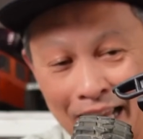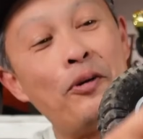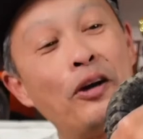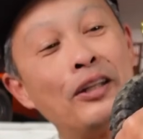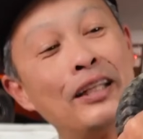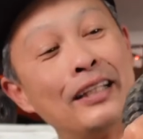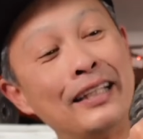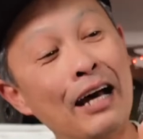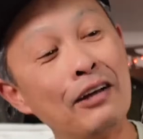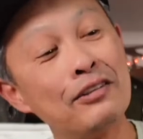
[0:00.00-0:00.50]
On
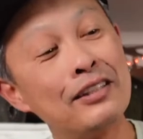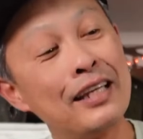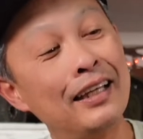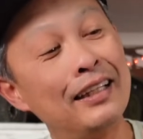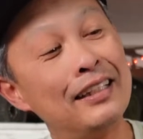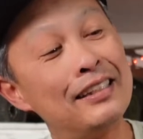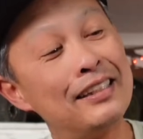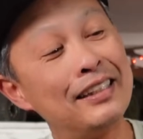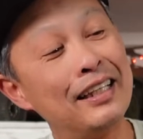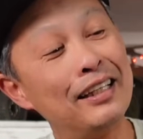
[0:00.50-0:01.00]
the
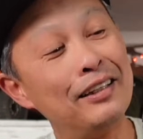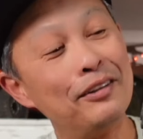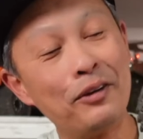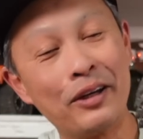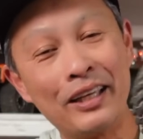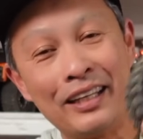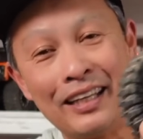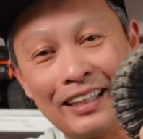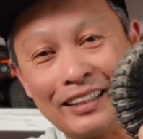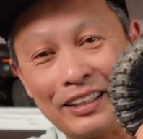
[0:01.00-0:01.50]
downside, it's still
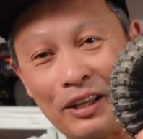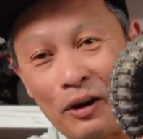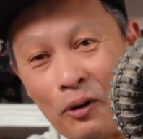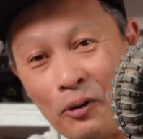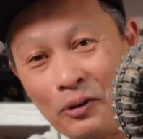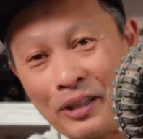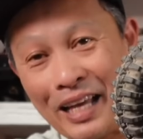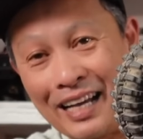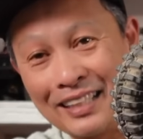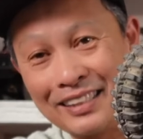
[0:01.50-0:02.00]
looking like the
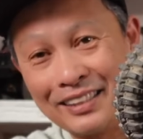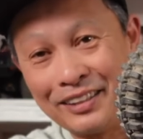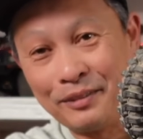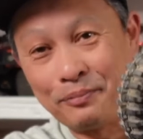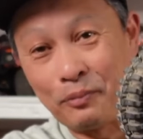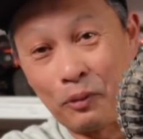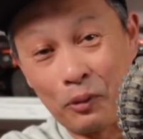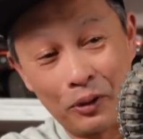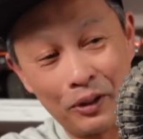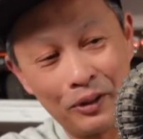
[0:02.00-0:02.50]
old axle
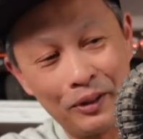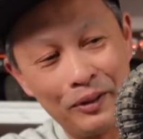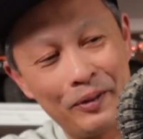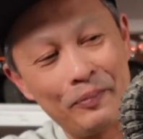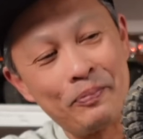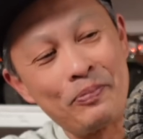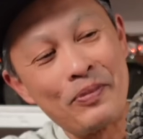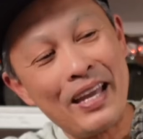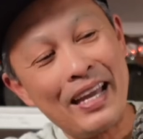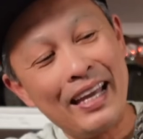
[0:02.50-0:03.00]

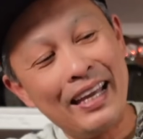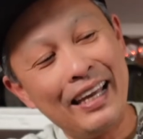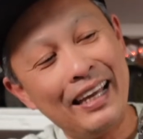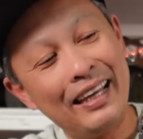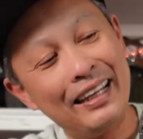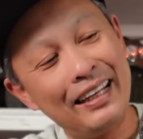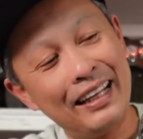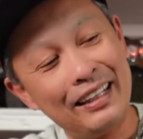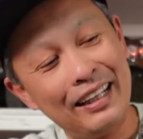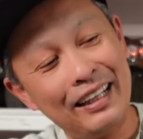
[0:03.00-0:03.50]
portal
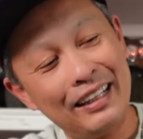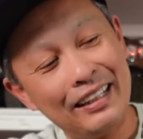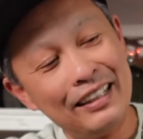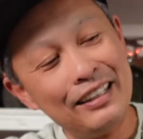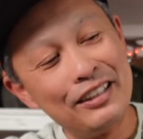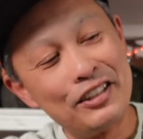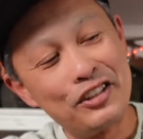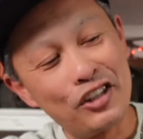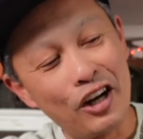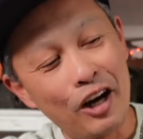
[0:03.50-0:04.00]
and a, a
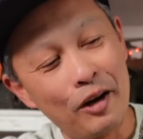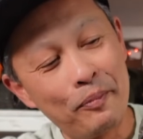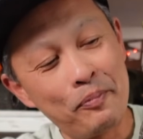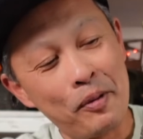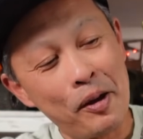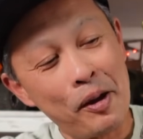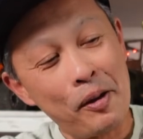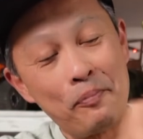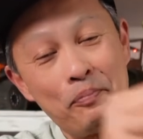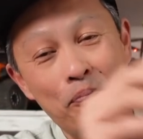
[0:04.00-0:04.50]
little sharp,
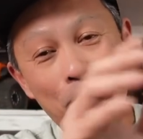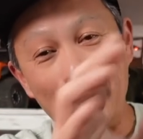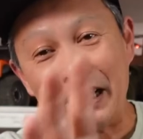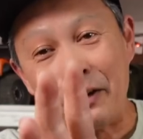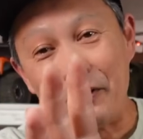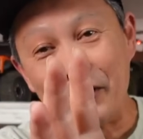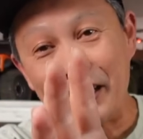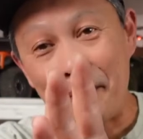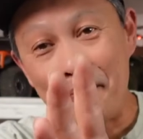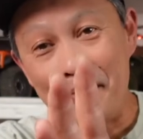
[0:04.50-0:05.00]
but
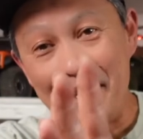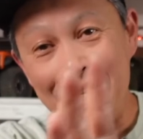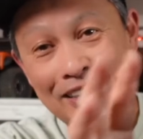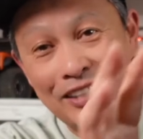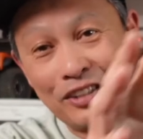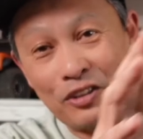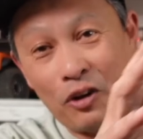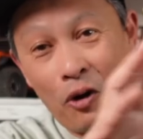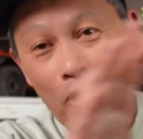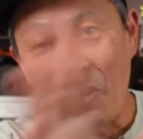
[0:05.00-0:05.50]
what that means
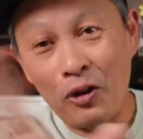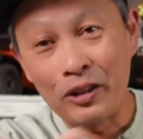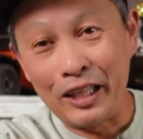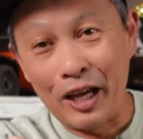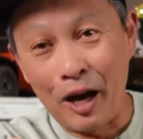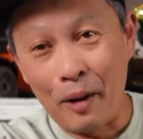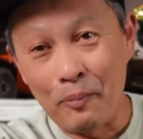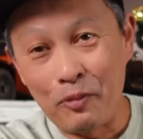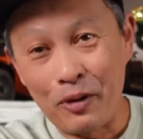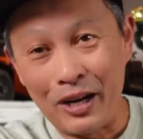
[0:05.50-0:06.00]
is all the
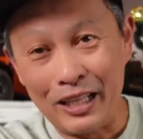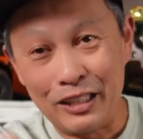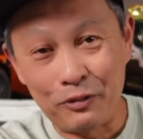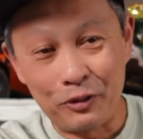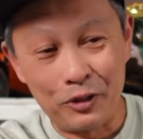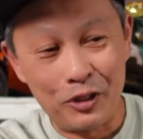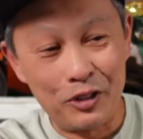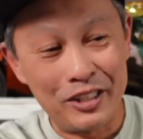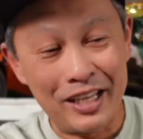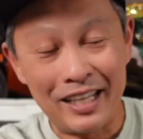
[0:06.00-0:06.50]
upgrades
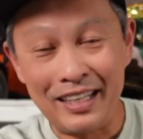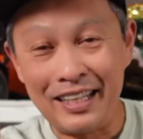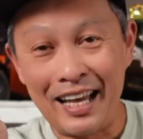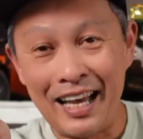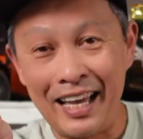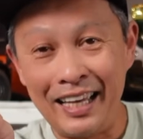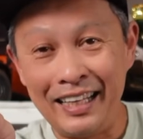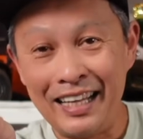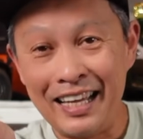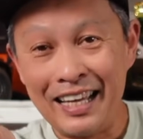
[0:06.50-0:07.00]
for your Gen
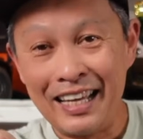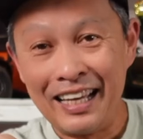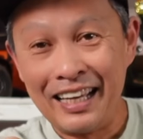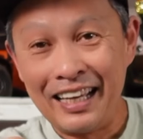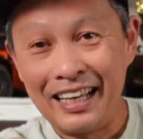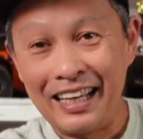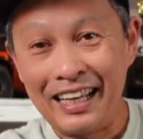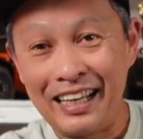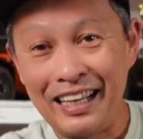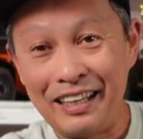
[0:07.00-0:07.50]
9,
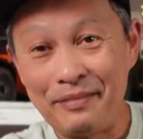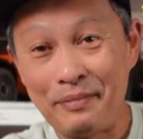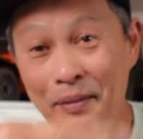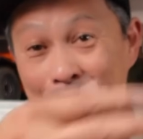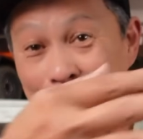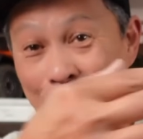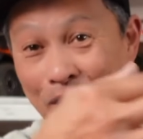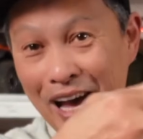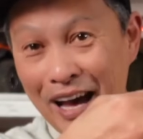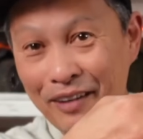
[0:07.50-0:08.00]
uh,
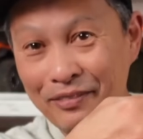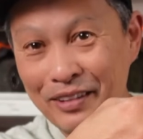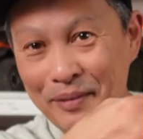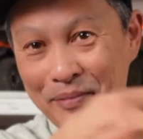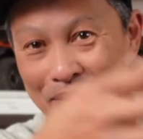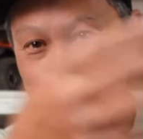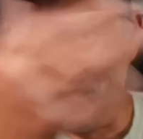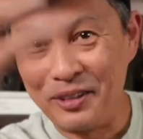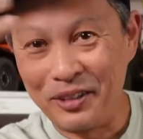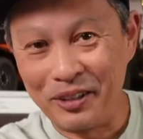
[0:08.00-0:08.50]
maybe you have
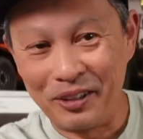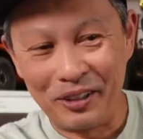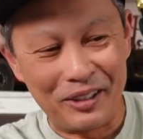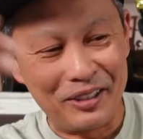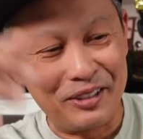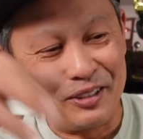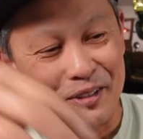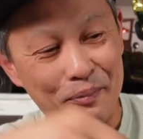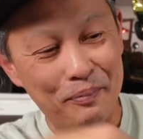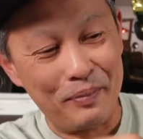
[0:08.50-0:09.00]
them in
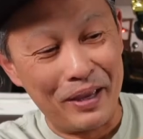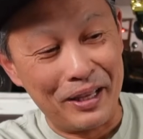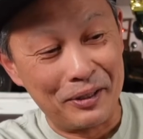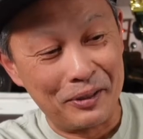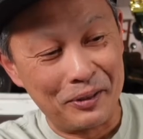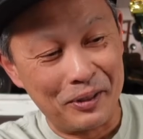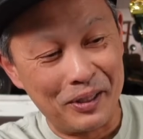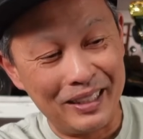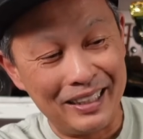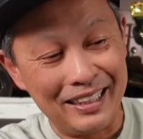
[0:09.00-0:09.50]
your, your bin
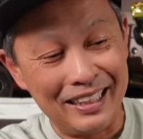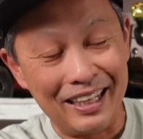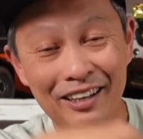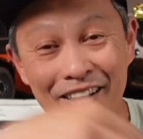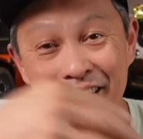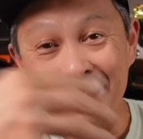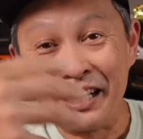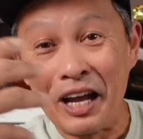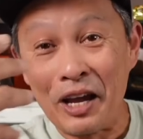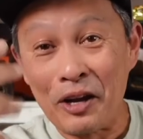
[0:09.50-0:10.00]
already,
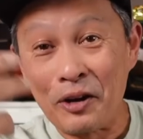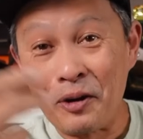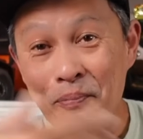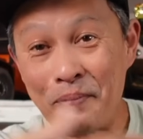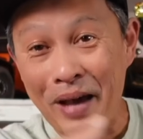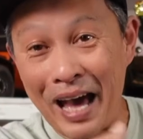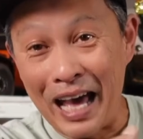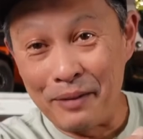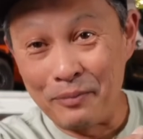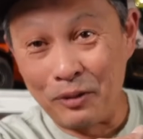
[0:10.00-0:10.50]
are
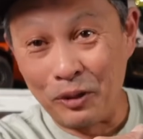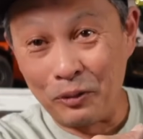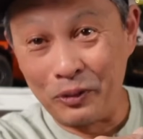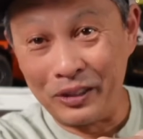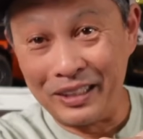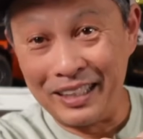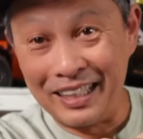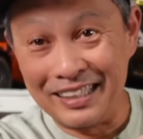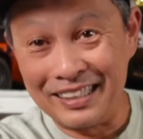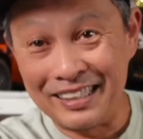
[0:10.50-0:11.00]
compatible
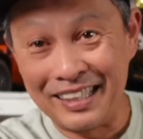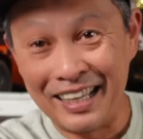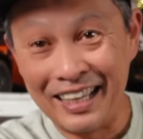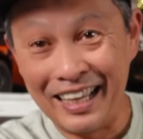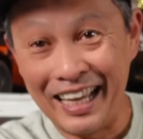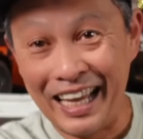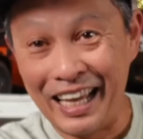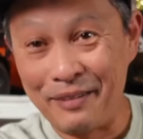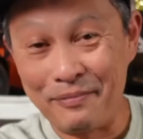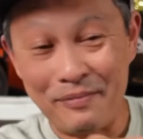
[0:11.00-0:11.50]
with this.
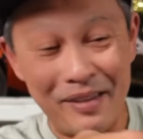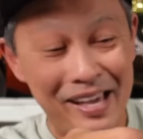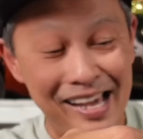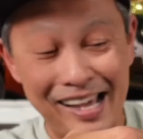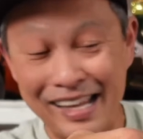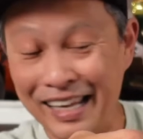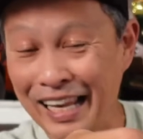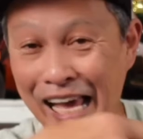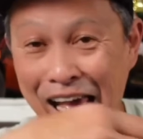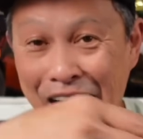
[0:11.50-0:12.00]
And
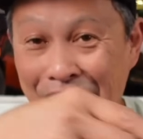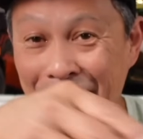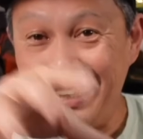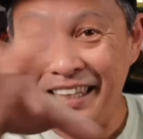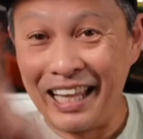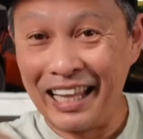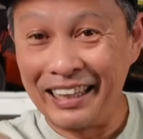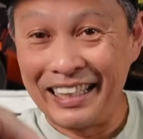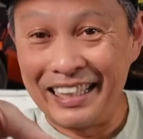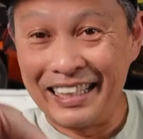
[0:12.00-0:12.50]
man,
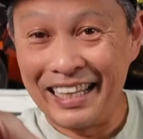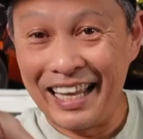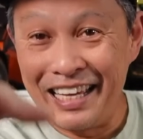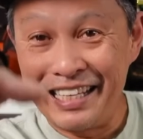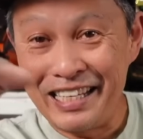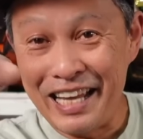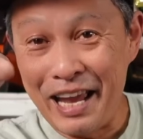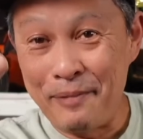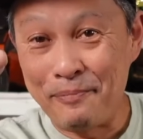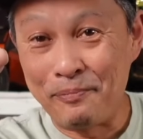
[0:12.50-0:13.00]
nothing
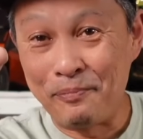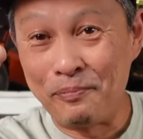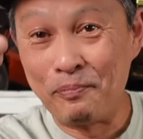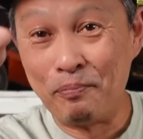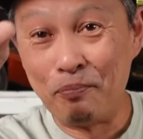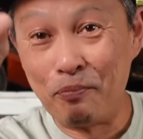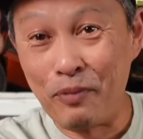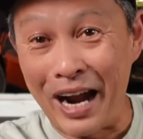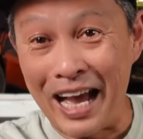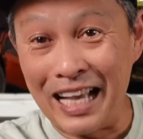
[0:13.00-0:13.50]
like a
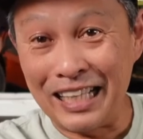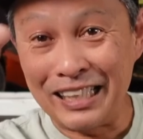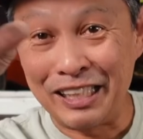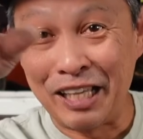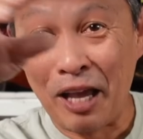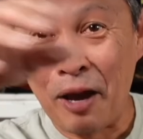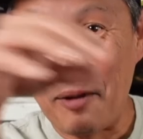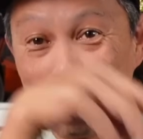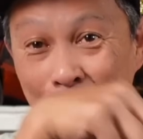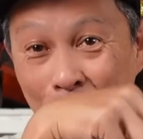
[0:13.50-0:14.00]

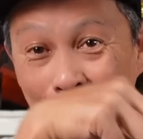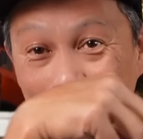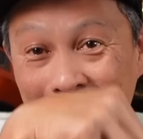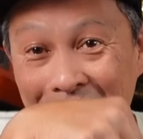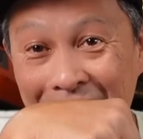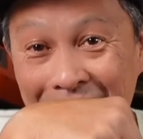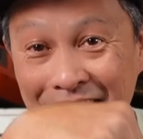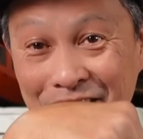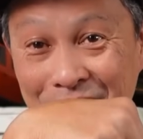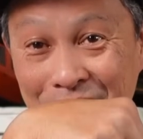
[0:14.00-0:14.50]
brass portal
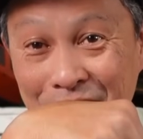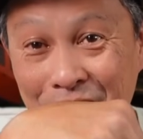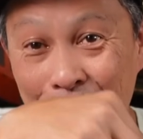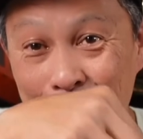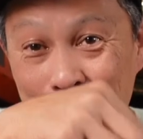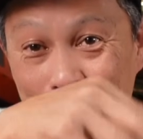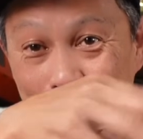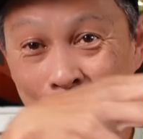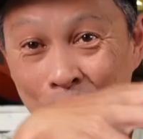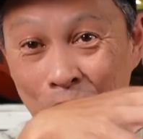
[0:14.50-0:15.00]
axle
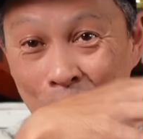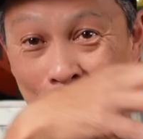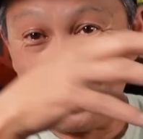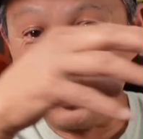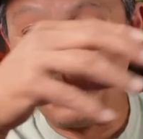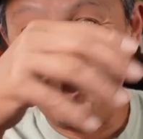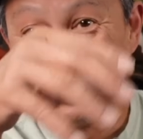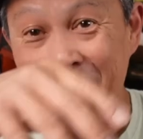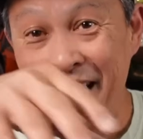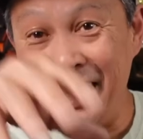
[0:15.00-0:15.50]
cover
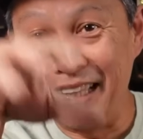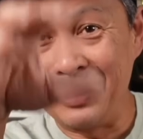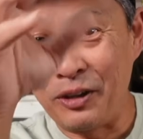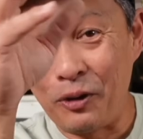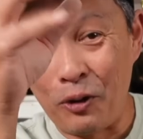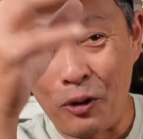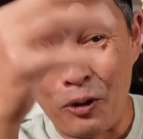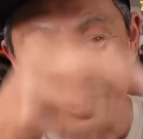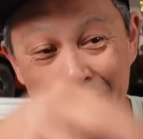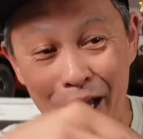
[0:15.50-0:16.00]
to get
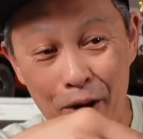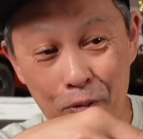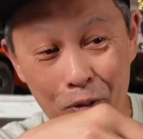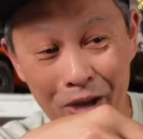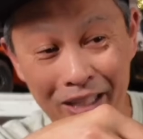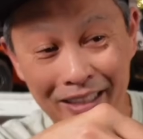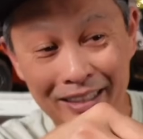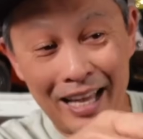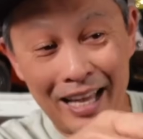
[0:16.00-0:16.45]
all that weight